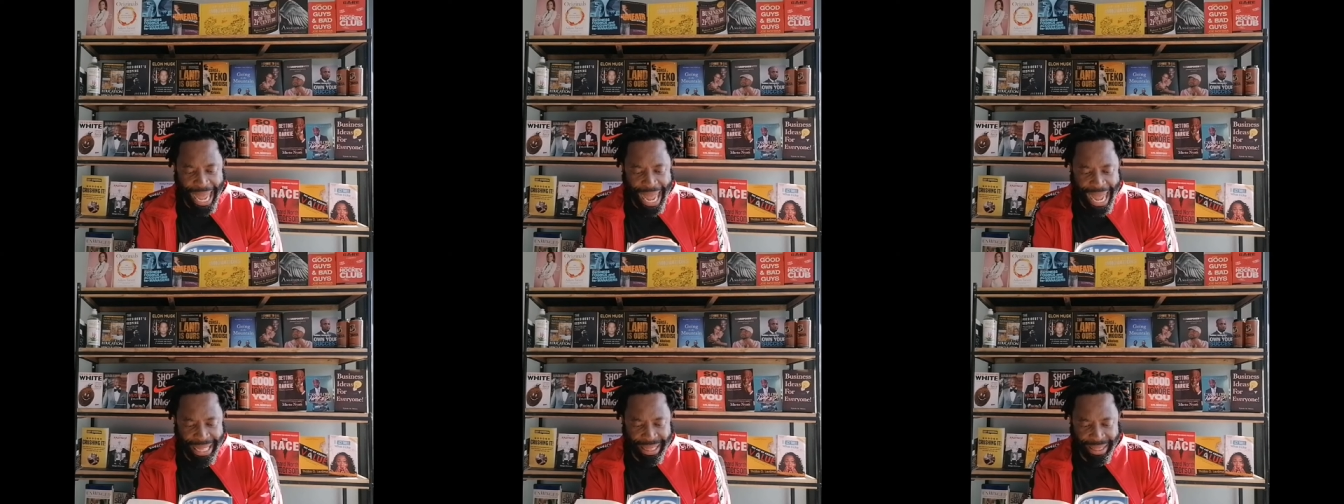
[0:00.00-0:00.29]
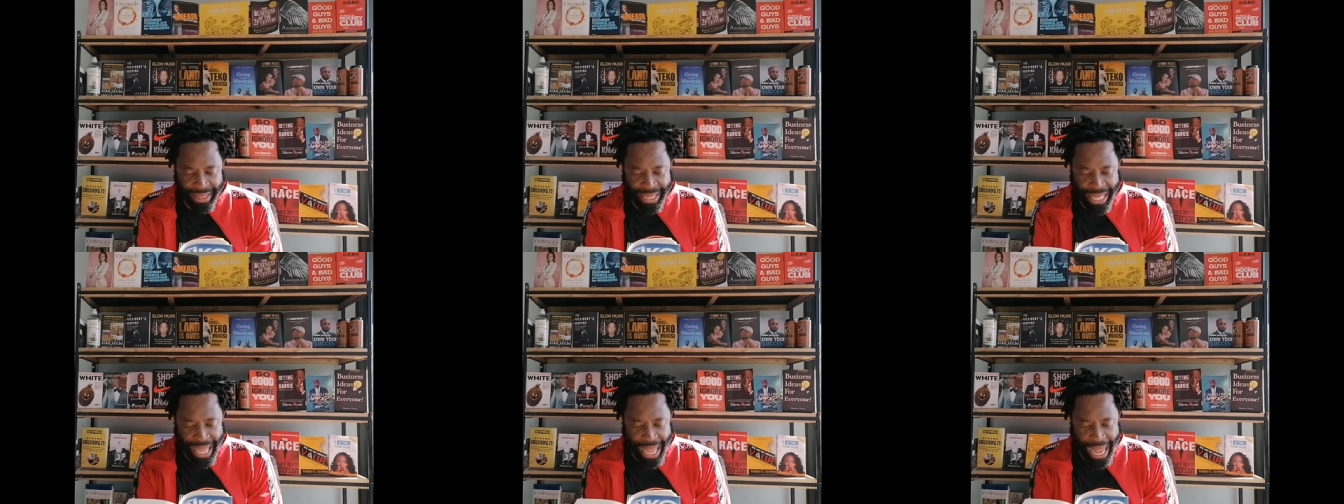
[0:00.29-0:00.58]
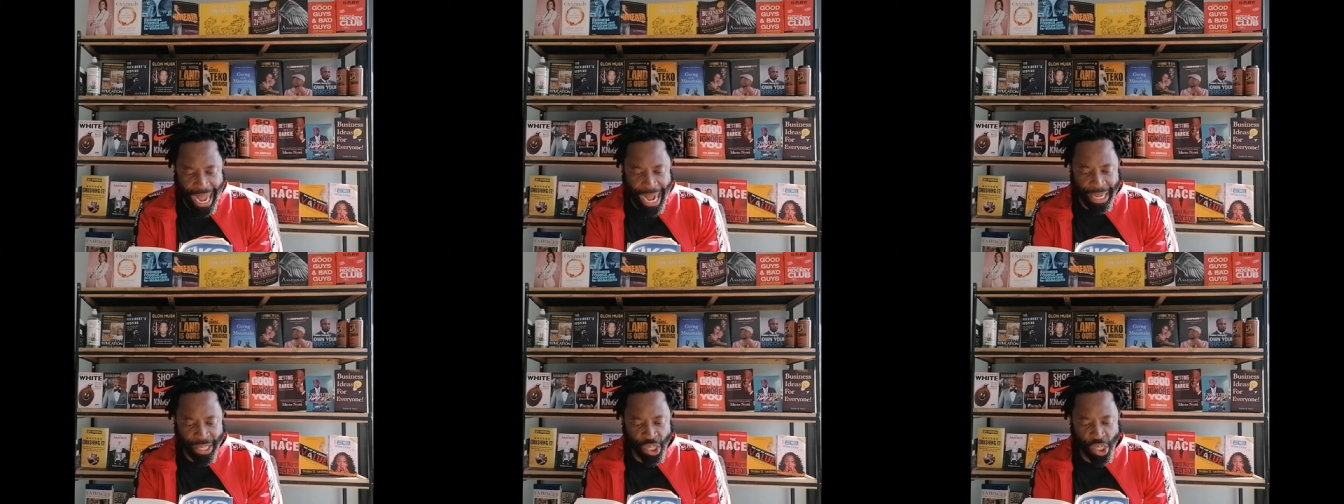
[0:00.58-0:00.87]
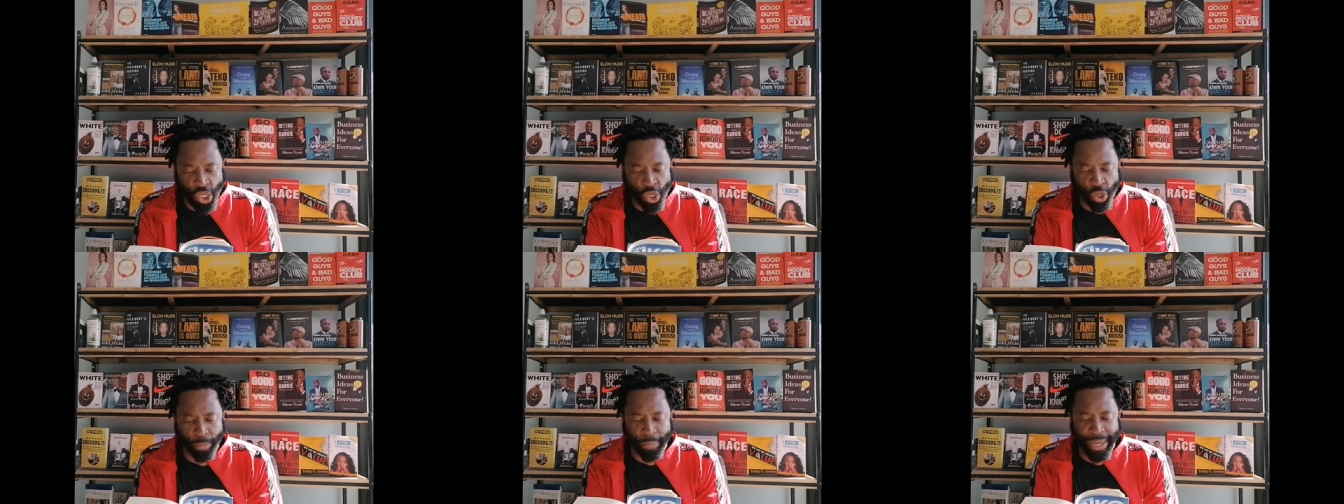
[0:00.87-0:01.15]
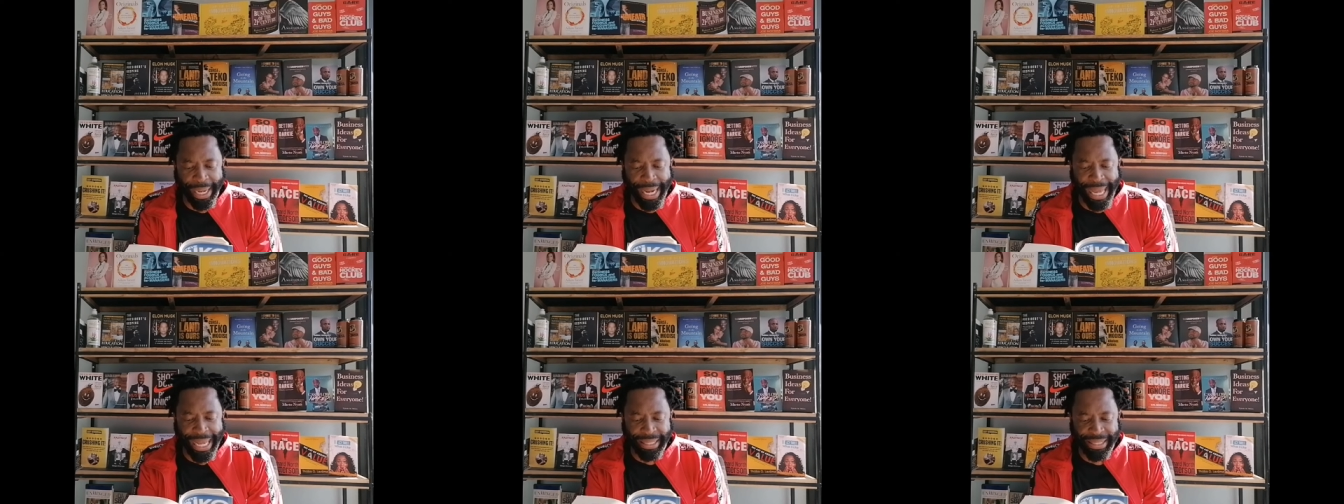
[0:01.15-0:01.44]
at the
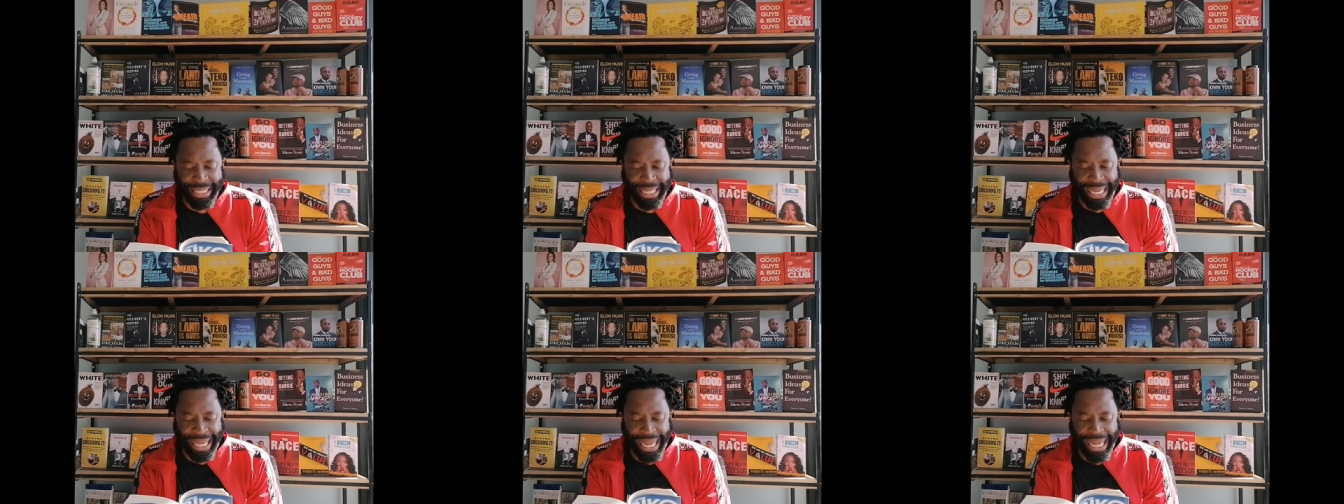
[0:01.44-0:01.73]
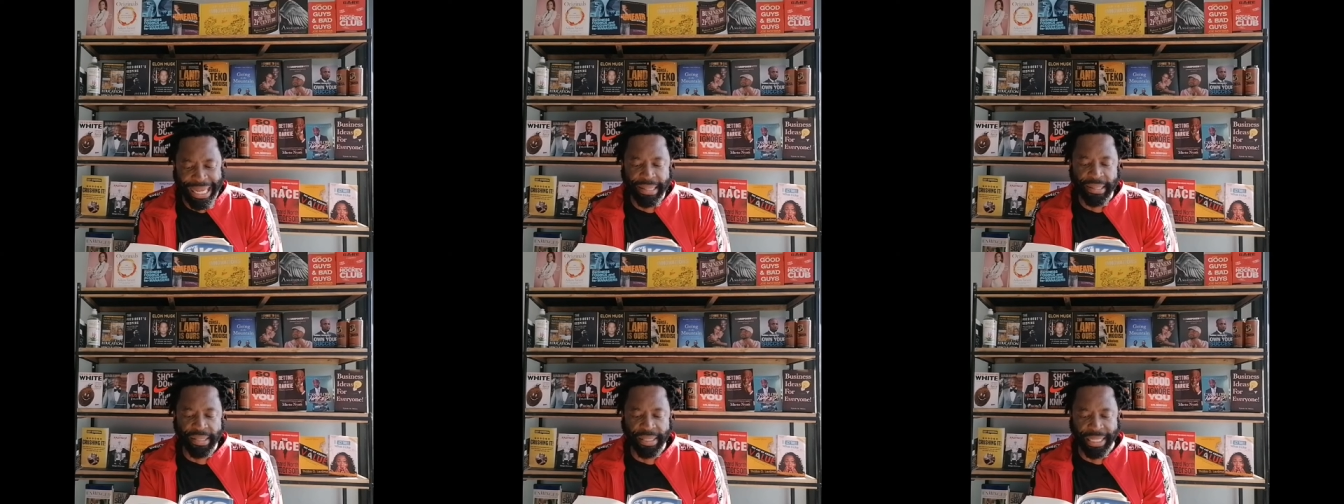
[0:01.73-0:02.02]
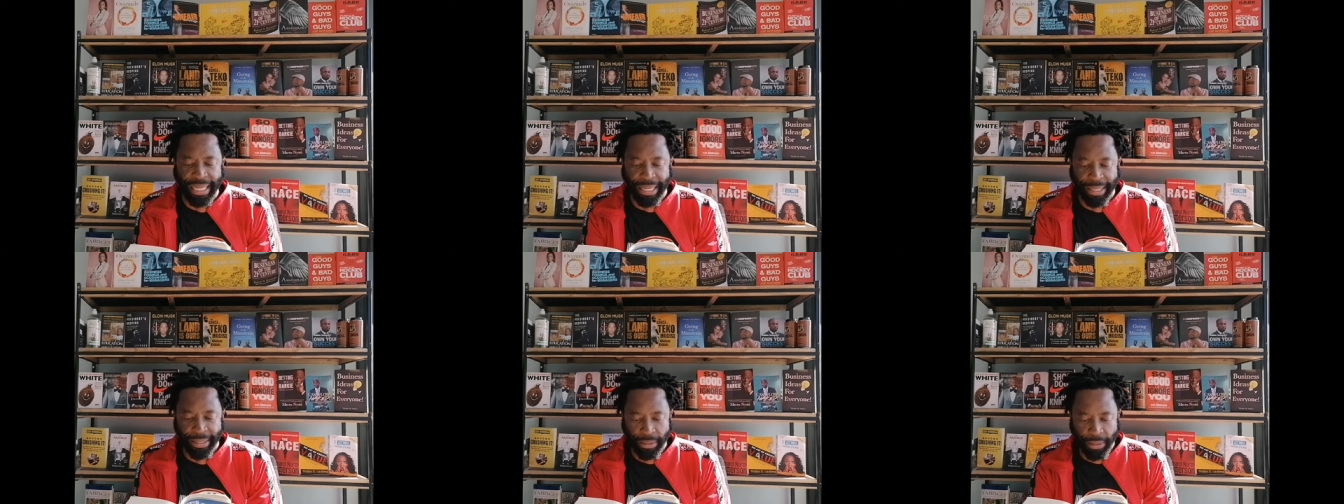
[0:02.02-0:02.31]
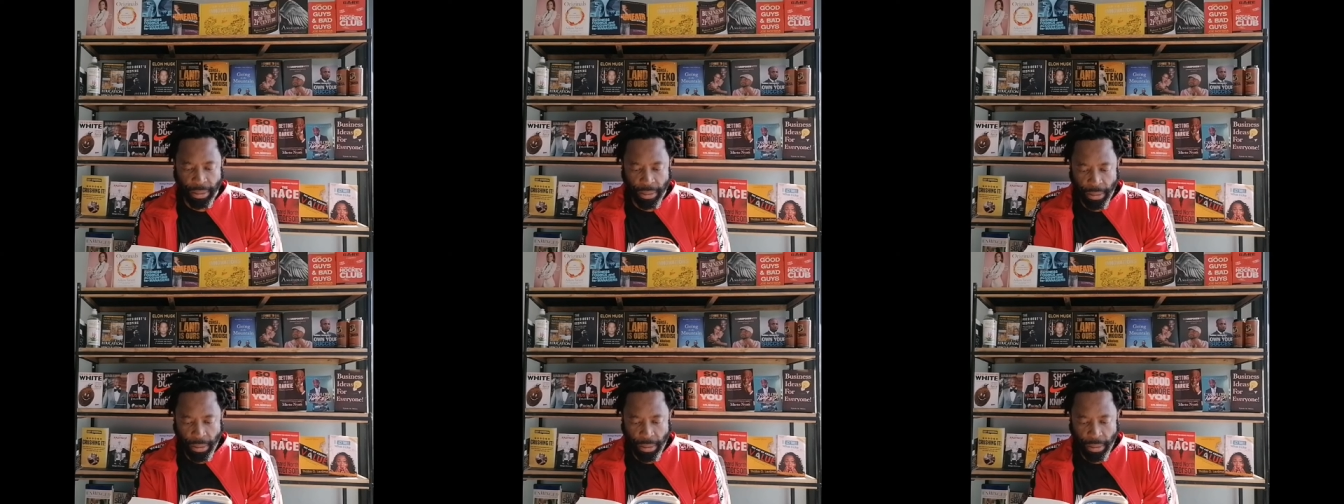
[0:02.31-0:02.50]
accumulating insult,